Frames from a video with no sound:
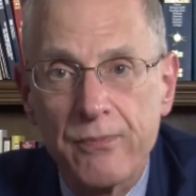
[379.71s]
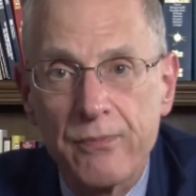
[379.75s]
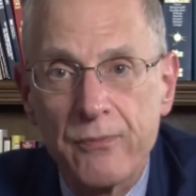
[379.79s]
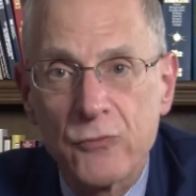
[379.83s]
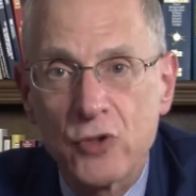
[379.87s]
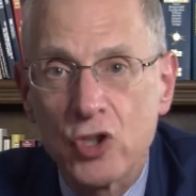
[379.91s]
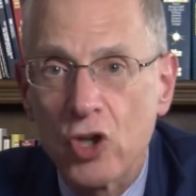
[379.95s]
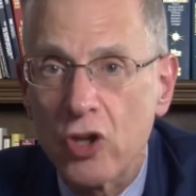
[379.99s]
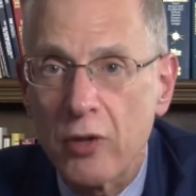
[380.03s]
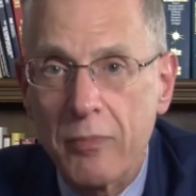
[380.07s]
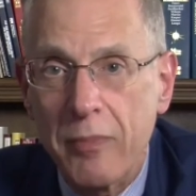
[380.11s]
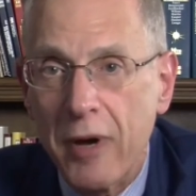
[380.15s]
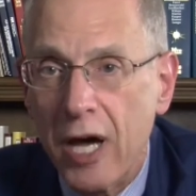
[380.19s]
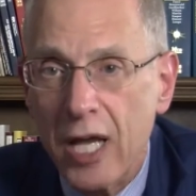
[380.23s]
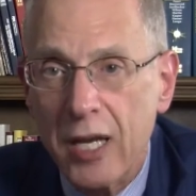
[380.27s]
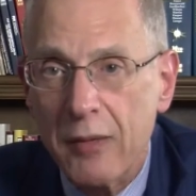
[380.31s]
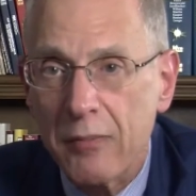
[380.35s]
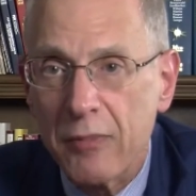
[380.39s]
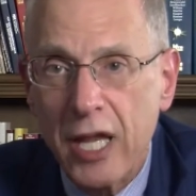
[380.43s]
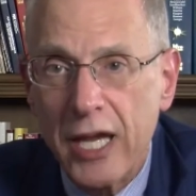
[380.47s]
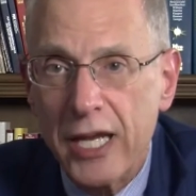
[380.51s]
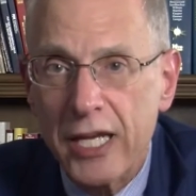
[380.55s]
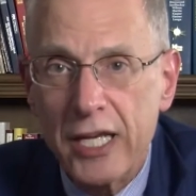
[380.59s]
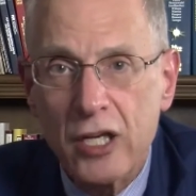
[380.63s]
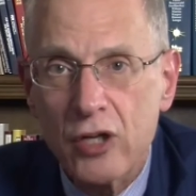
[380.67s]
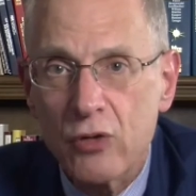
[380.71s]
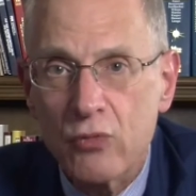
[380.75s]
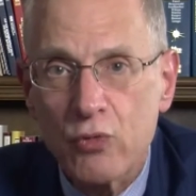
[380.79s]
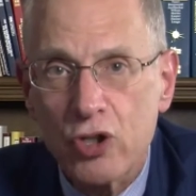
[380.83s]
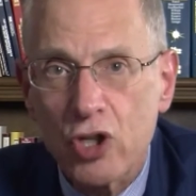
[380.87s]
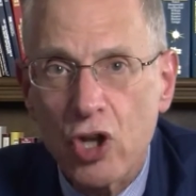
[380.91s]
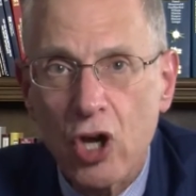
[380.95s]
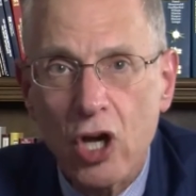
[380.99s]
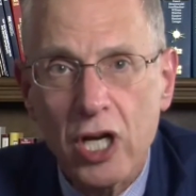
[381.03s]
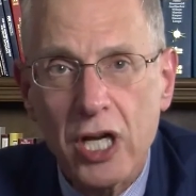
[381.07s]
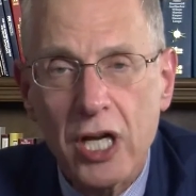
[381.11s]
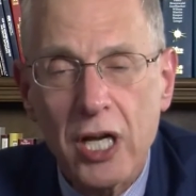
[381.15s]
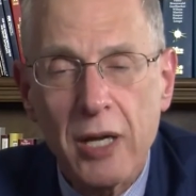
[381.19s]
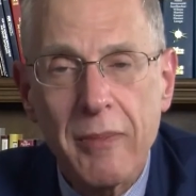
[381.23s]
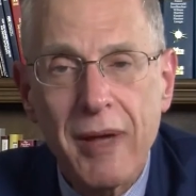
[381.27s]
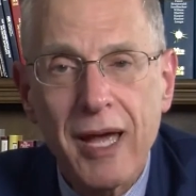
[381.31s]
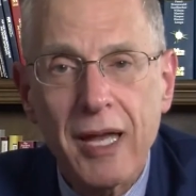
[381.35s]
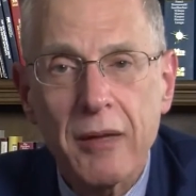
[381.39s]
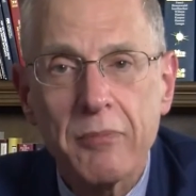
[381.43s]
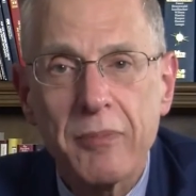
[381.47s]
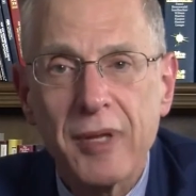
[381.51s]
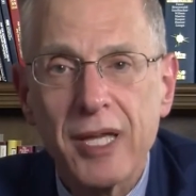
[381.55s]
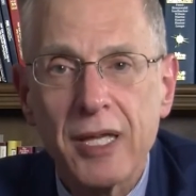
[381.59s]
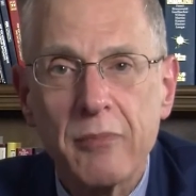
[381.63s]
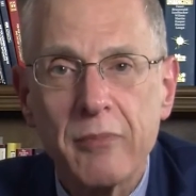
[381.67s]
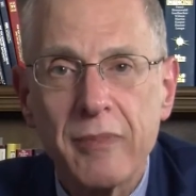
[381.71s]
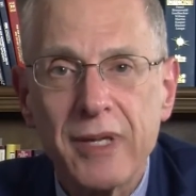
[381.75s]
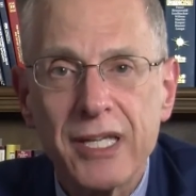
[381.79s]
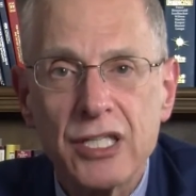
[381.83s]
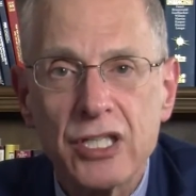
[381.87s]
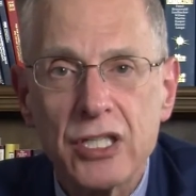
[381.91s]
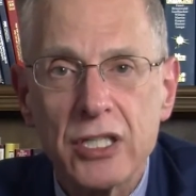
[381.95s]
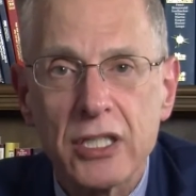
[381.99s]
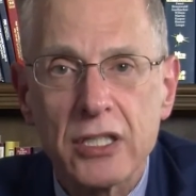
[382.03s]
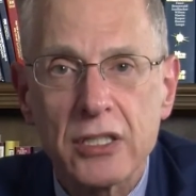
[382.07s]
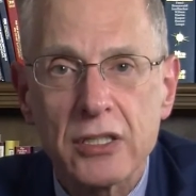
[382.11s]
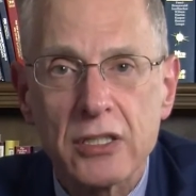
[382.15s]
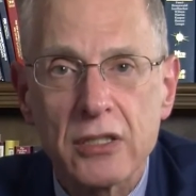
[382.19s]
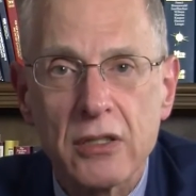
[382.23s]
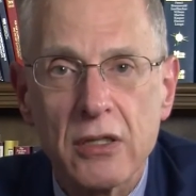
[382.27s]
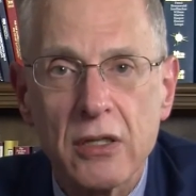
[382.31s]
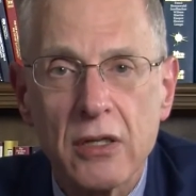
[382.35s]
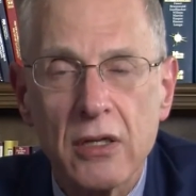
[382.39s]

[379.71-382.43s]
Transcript: So the bottom line here, we're talking about big business.